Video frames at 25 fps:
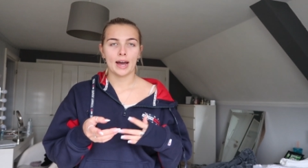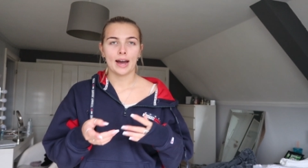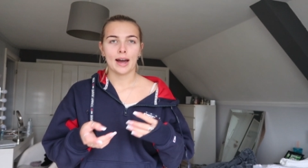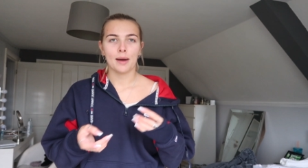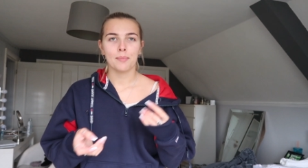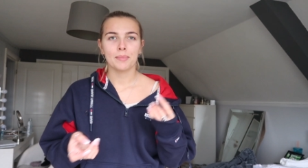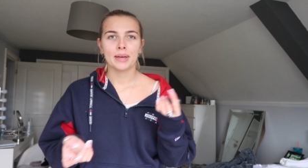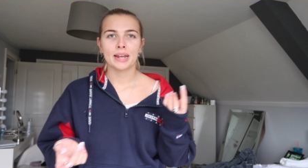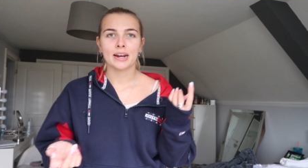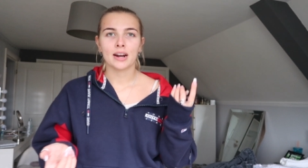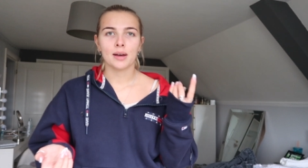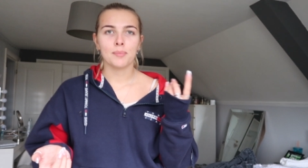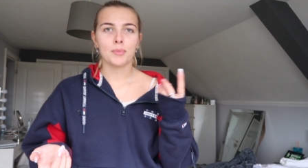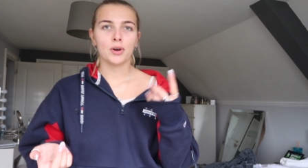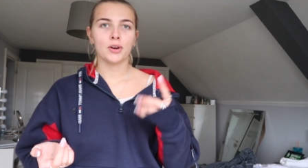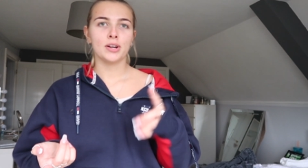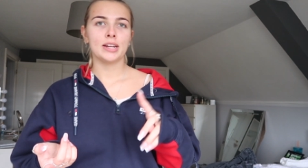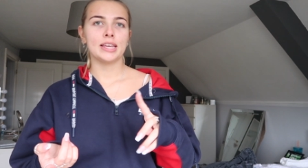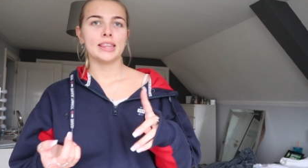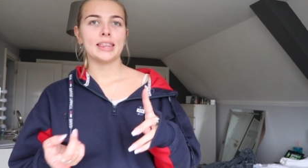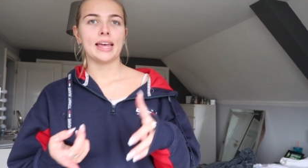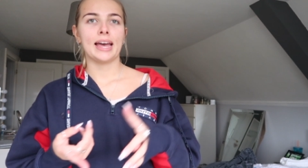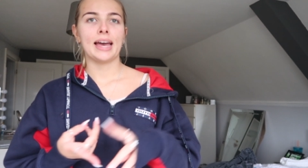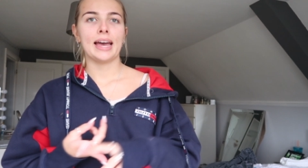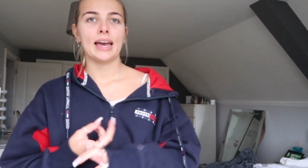I mean, I'm
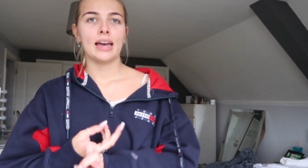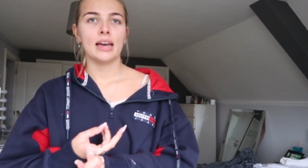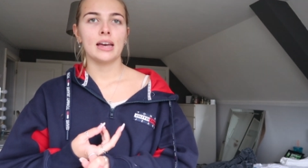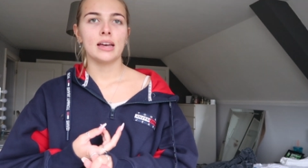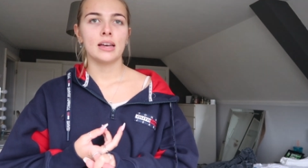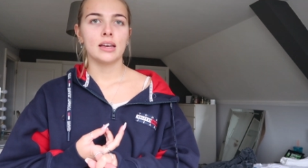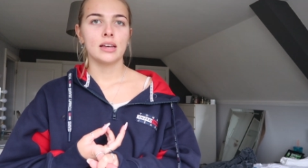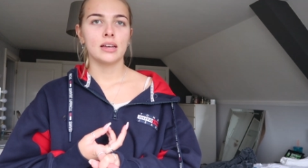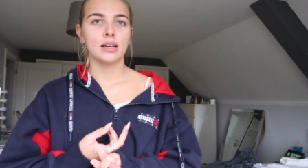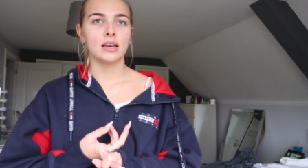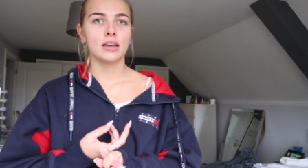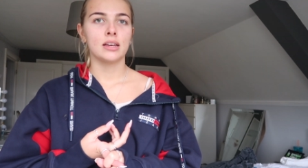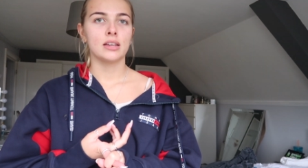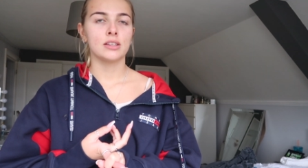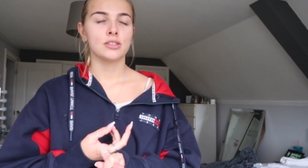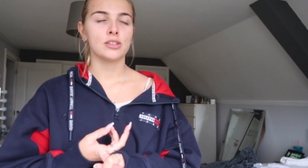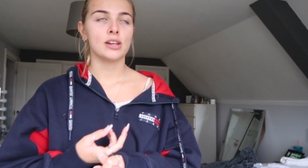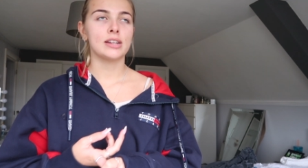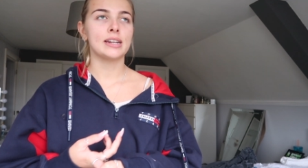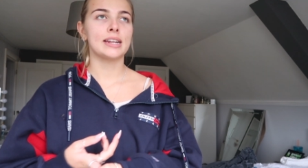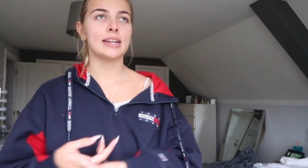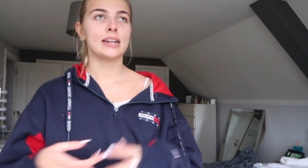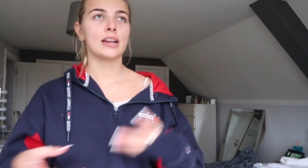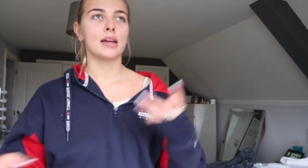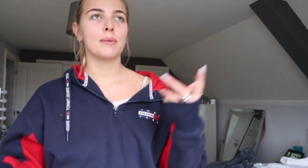only there, so
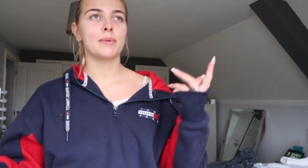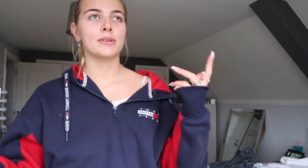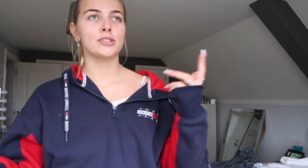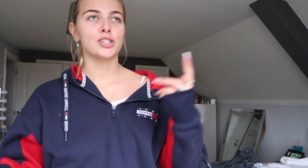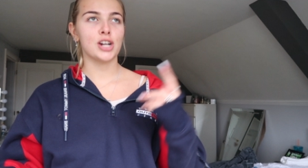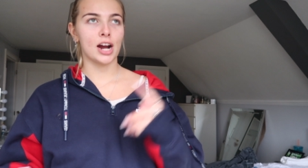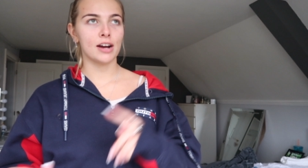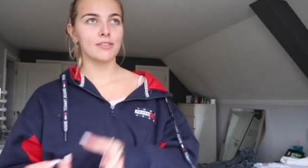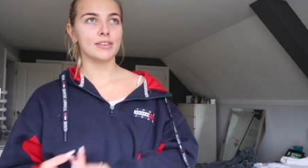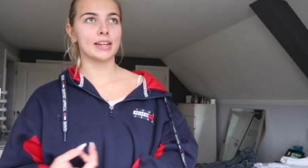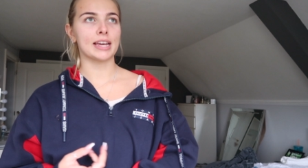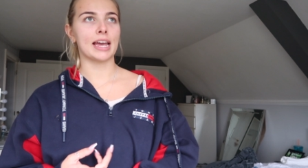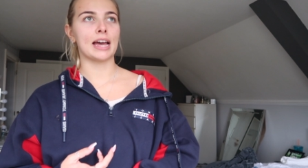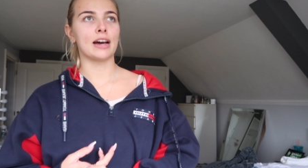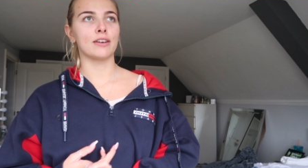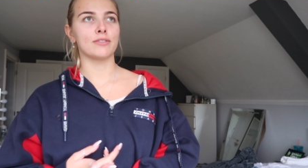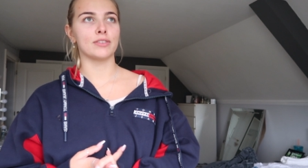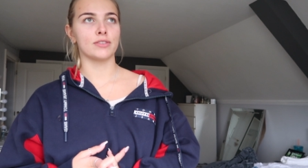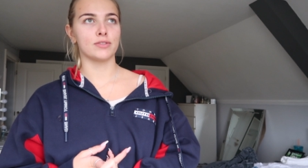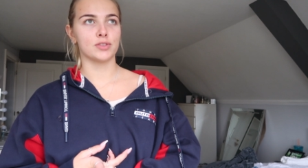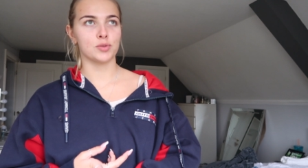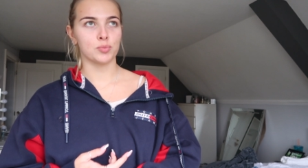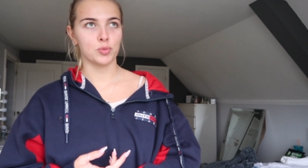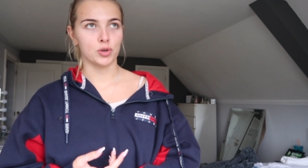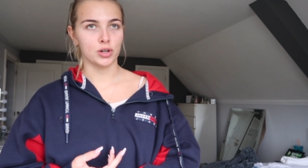I need like my travelling
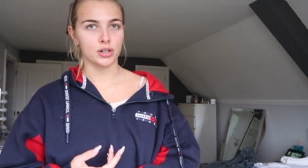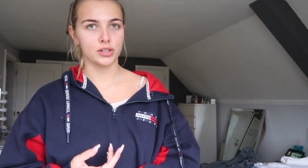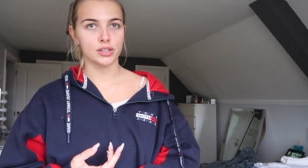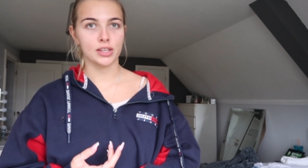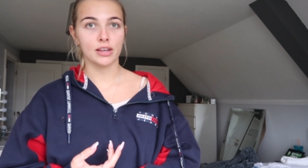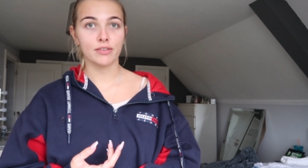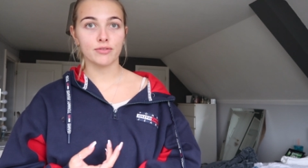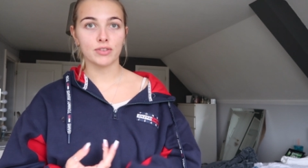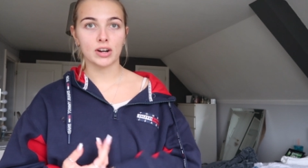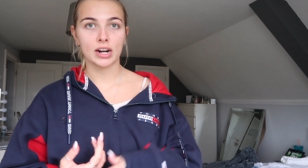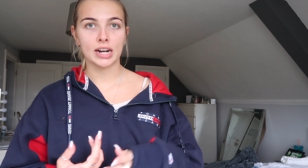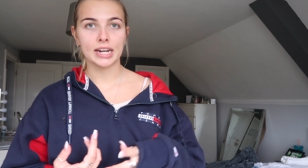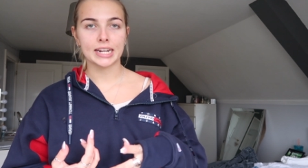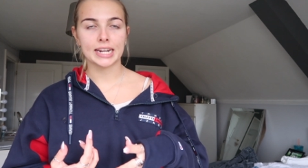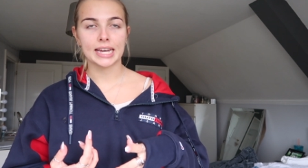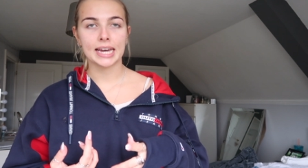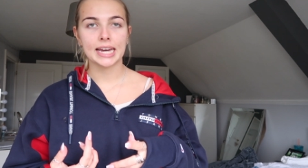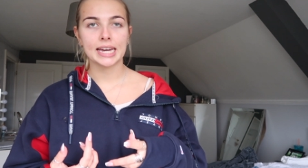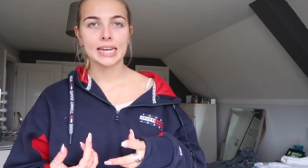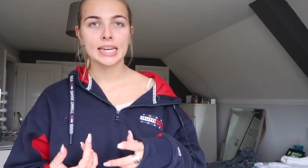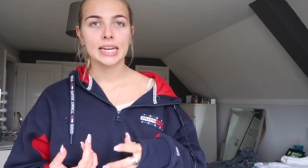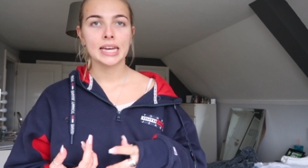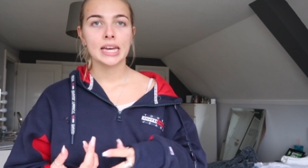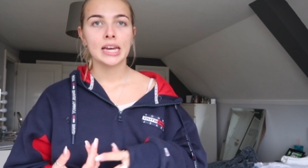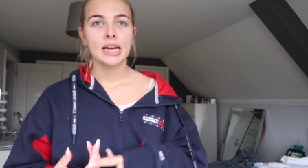outfit for tomorrow, so like
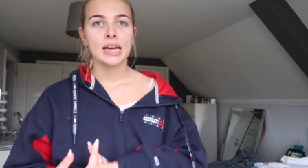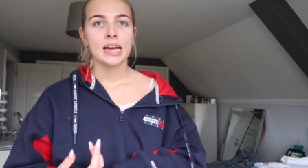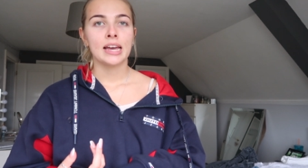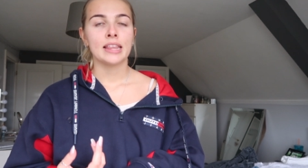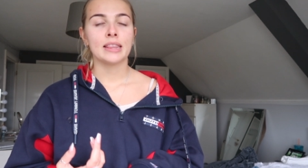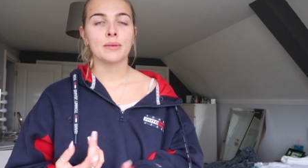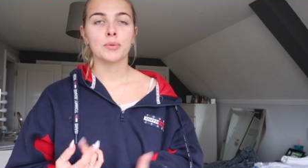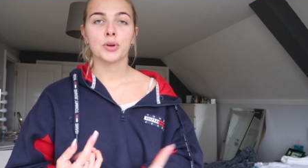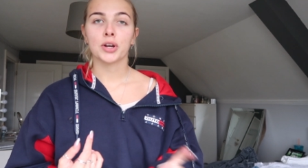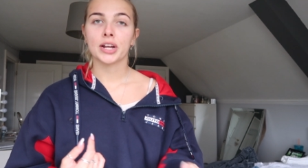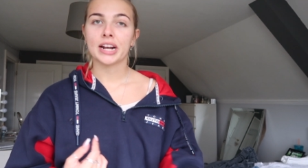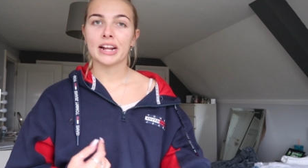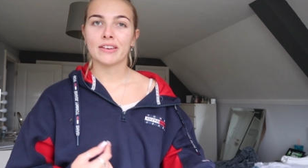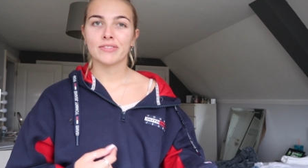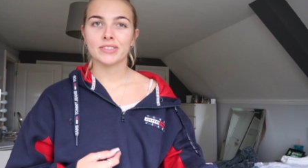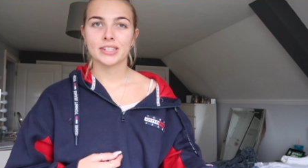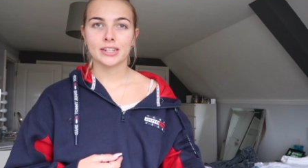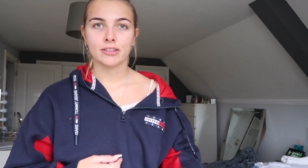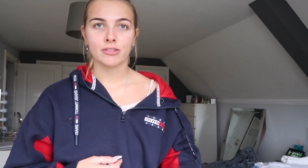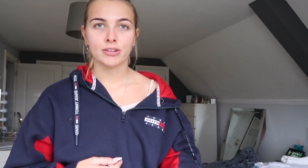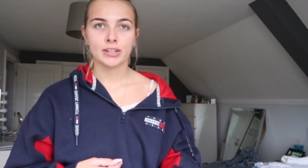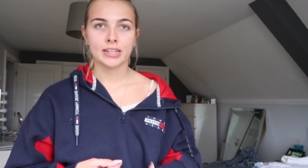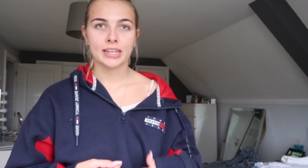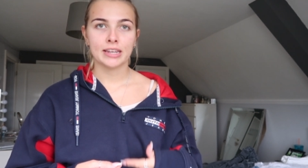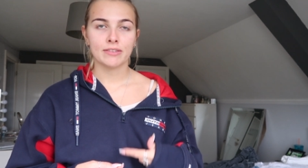Friday, and then we're going out for
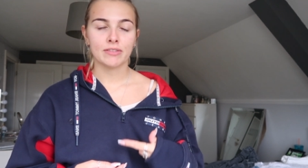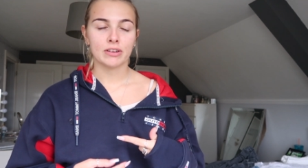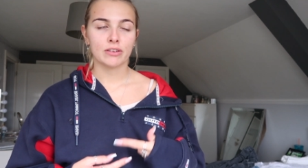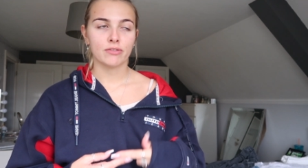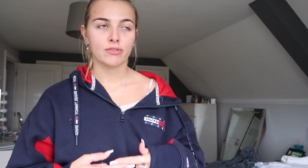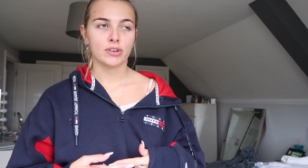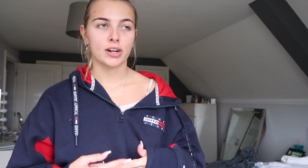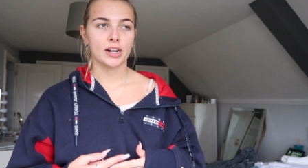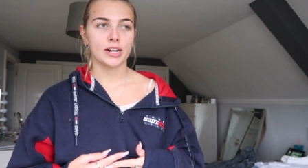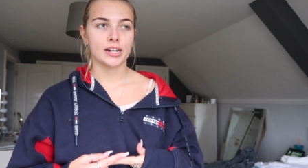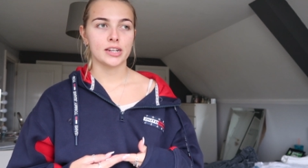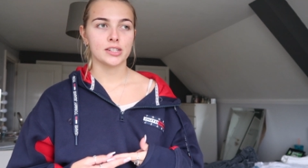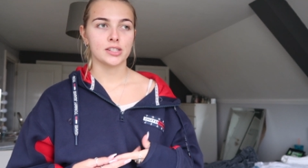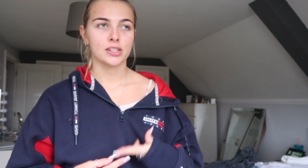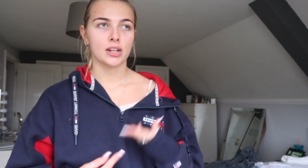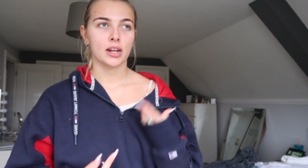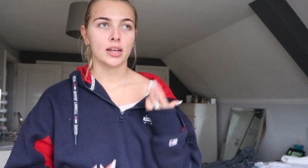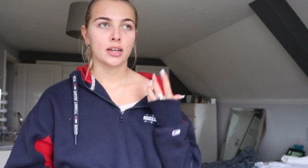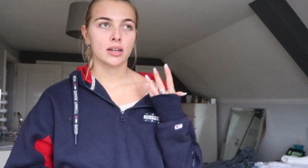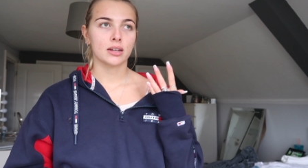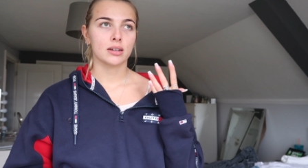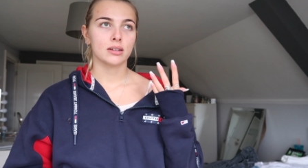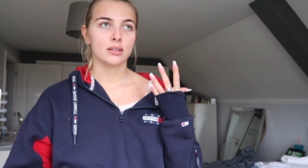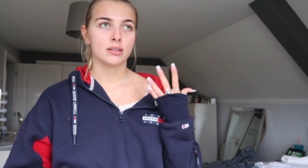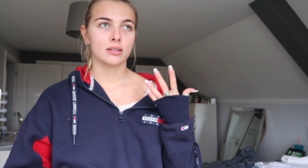dinner in the evening Friday, so
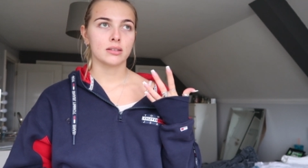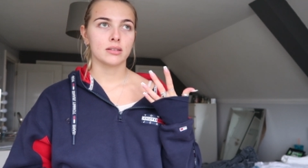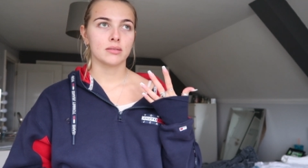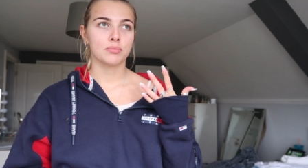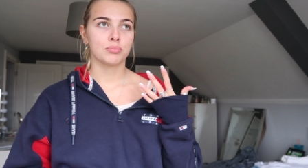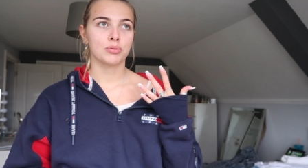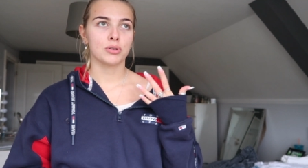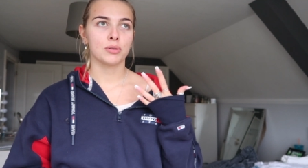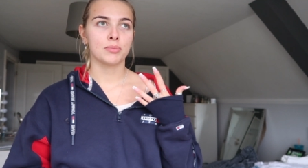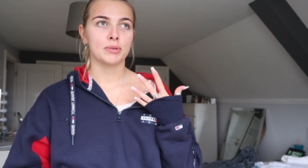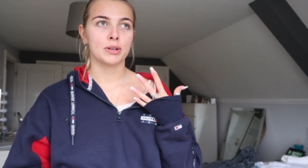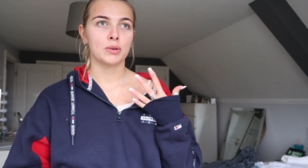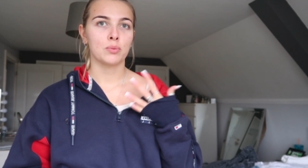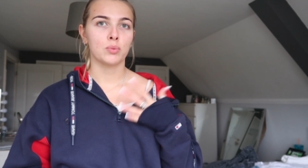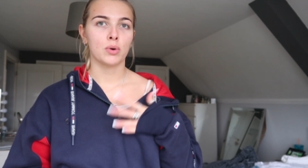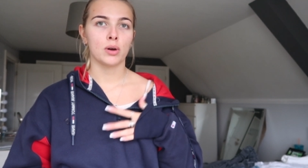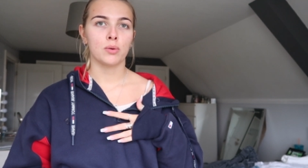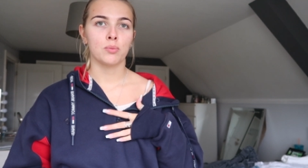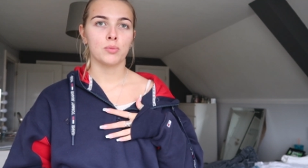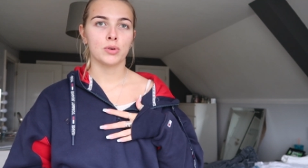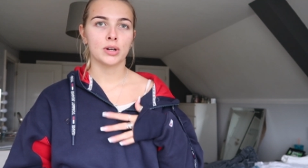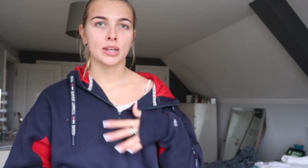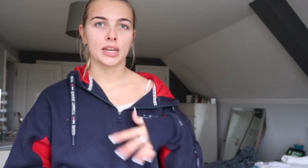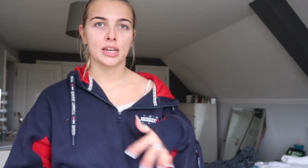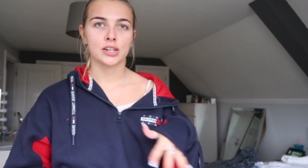like I probably
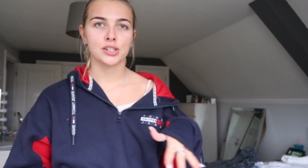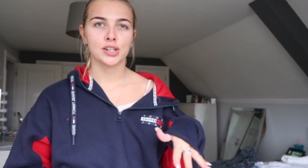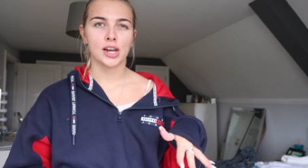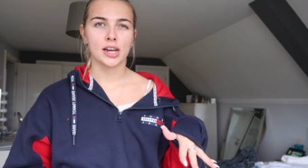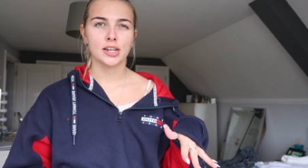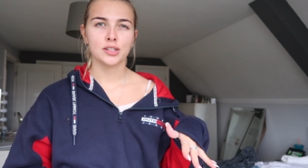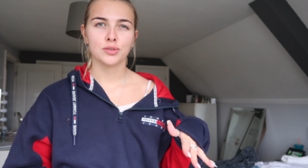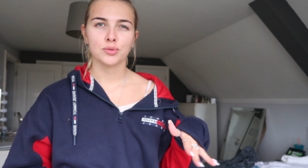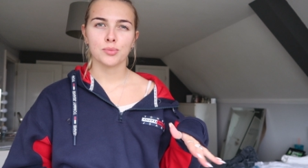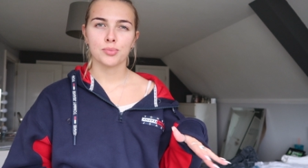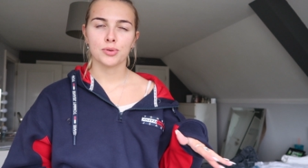won't want to get changed.